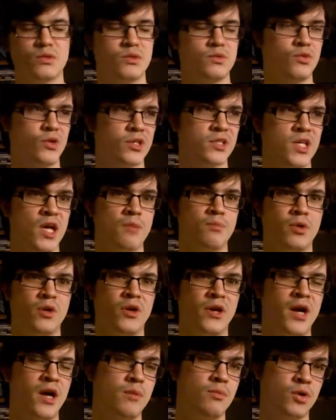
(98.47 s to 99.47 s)
For example,
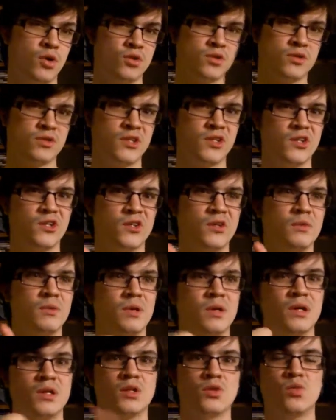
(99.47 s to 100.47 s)
Harry Potter,
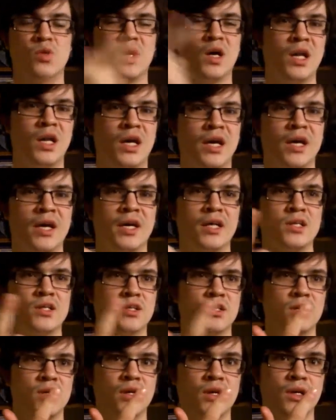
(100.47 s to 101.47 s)
Twilight,
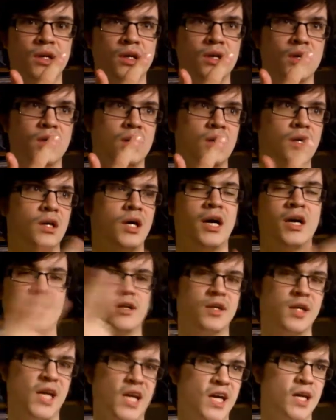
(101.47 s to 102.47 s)
Hunger
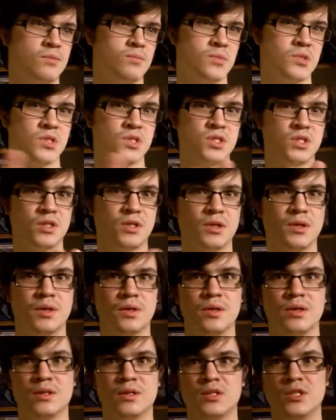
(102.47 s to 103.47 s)
Games,
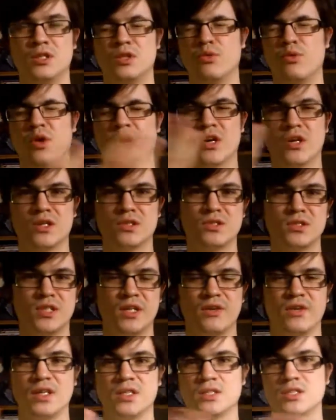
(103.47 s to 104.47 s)
the Divergent
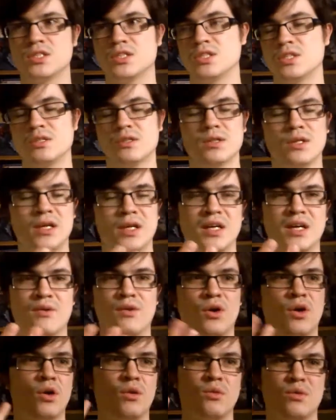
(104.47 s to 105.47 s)
series have
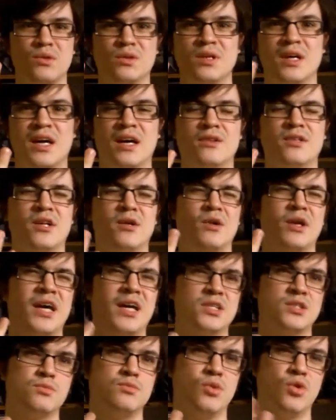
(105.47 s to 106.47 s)
all had their
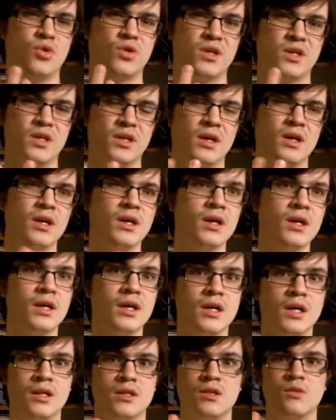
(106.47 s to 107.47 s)
last book
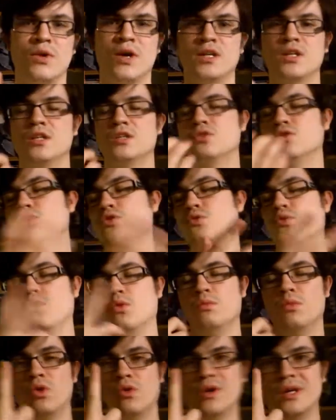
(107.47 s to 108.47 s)
divided into two
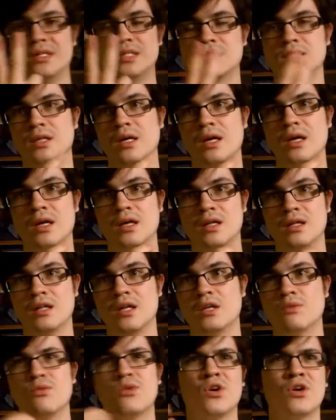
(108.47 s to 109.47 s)
movies.
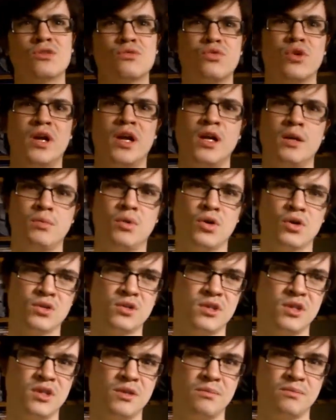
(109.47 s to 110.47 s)
It worked for Harry
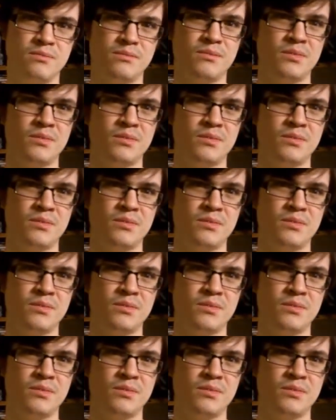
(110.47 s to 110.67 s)
Potter,